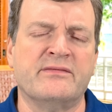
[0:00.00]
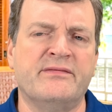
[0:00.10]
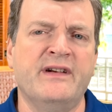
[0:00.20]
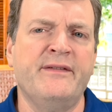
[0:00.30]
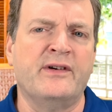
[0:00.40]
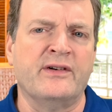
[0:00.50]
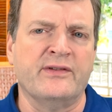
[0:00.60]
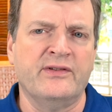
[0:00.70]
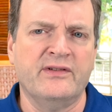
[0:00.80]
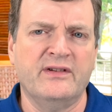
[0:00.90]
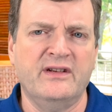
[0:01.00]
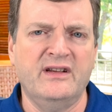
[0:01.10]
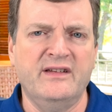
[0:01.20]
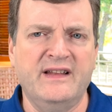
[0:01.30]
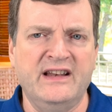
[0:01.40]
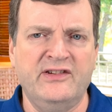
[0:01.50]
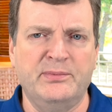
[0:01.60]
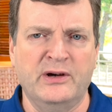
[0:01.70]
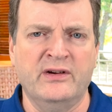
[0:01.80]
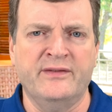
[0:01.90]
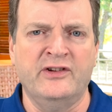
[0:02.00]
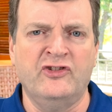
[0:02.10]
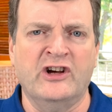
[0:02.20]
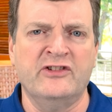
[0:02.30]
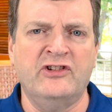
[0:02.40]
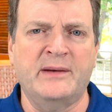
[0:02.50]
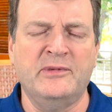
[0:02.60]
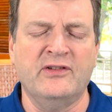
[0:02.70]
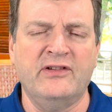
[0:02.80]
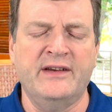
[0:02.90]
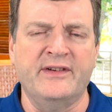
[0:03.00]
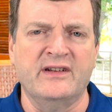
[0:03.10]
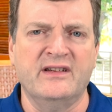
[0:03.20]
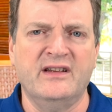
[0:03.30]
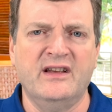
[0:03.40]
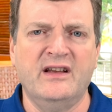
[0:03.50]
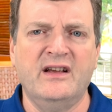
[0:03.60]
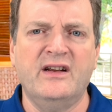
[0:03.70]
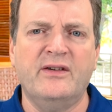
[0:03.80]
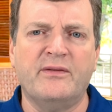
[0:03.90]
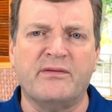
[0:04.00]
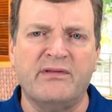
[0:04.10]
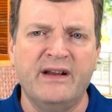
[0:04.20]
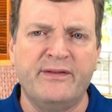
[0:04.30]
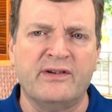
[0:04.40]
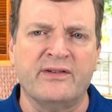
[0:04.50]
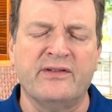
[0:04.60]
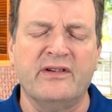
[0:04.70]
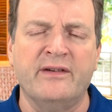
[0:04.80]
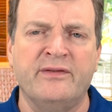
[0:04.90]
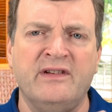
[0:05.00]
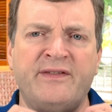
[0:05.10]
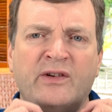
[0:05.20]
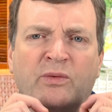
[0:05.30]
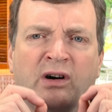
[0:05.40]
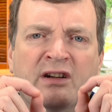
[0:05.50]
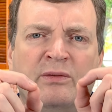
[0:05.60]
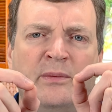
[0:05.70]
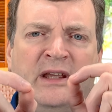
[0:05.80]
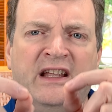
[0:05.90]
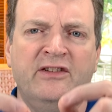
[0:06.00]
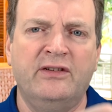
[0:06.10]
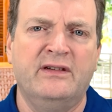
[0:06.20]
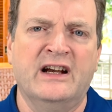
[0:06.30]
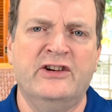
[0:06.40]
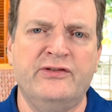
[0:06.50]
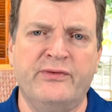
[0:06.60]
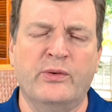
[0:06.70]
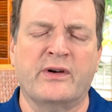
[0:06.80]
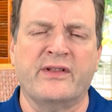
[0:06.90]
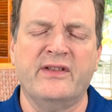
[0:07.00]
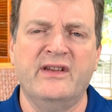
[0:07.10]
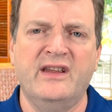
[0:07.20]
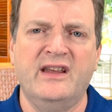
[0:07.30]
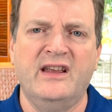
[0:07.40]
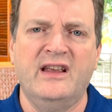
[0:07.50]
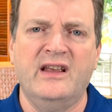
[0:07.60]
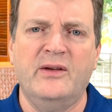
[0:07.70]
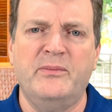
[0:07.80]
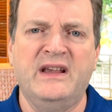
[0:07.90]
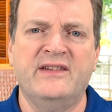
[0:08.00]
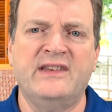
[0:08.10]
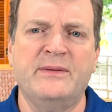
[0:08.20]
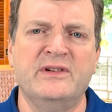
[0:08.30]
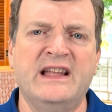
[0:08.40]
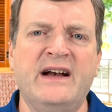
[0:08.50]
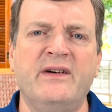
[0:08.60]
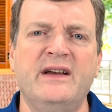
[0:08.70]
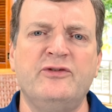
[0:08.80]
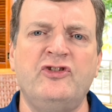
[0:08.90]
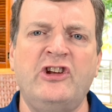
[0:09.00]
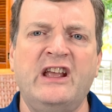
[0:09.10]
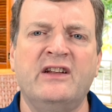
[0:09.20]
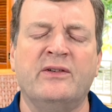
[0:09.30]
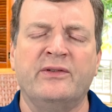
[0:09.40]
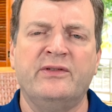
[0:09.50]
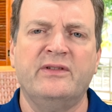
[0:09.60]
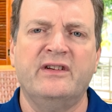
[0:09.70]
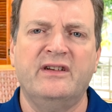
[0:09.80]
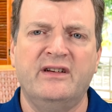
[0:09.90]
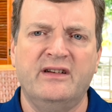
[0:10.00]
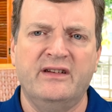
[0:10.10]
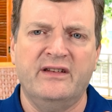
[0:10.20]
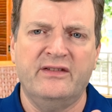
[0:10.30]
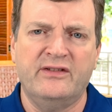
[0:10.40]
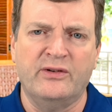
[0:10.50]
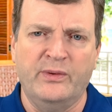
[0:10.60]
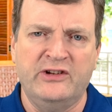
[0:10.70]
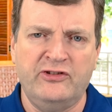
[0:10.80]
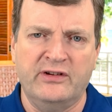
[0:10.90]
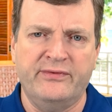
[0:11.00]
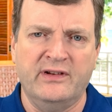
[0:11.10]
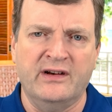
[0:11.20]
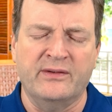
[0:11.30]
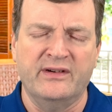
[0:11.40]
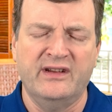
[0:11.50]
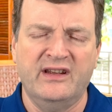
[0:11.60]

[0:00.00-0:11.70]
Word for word: rivers that He spoke of in John chapter 7. Rivers of living water will begin to gush forth because they will now have channels through which to flow.